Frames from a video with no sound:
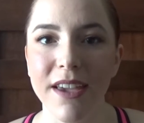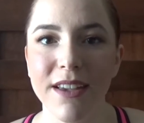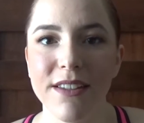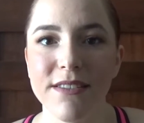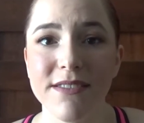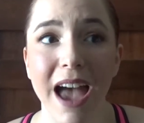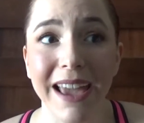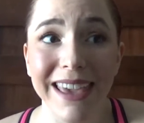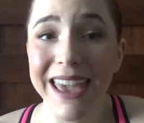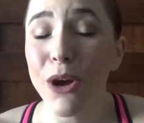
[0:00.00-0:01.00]
is
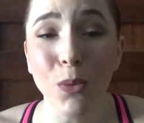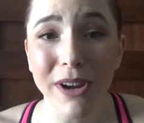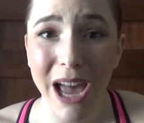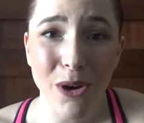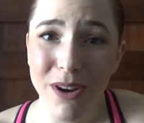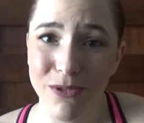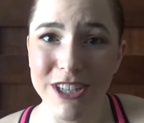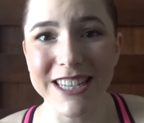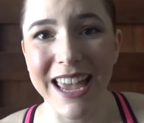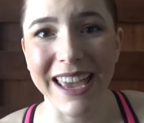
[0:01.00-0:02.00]
I can't work out
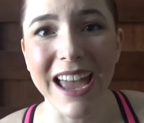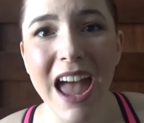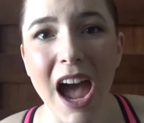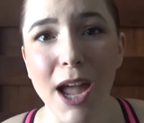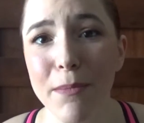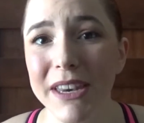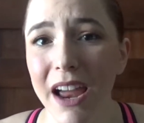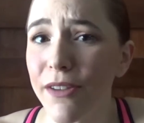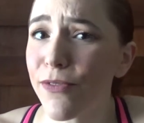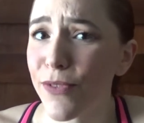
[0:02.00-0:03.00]
every day. I mean,
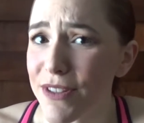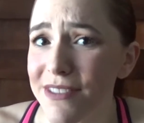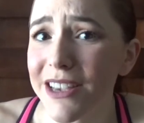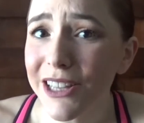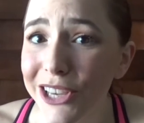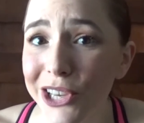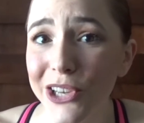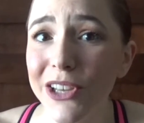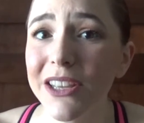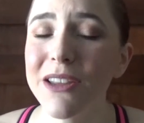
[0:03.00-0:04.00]
I physically
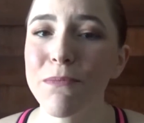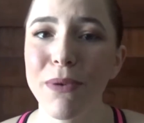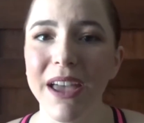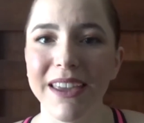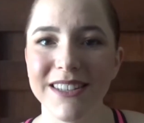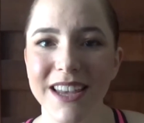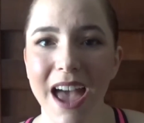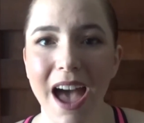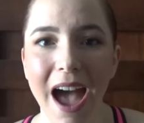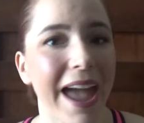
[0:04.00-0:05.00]
could, but
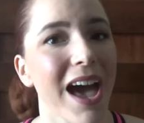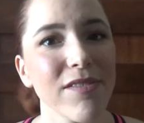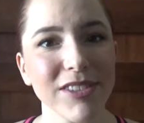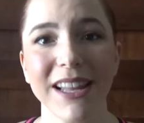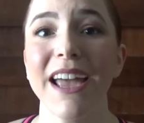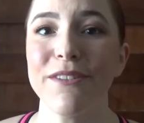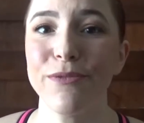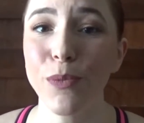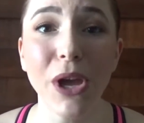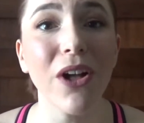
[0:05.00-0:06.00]
I have a
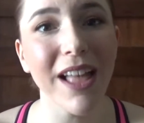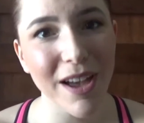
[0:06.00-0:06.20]
life. We all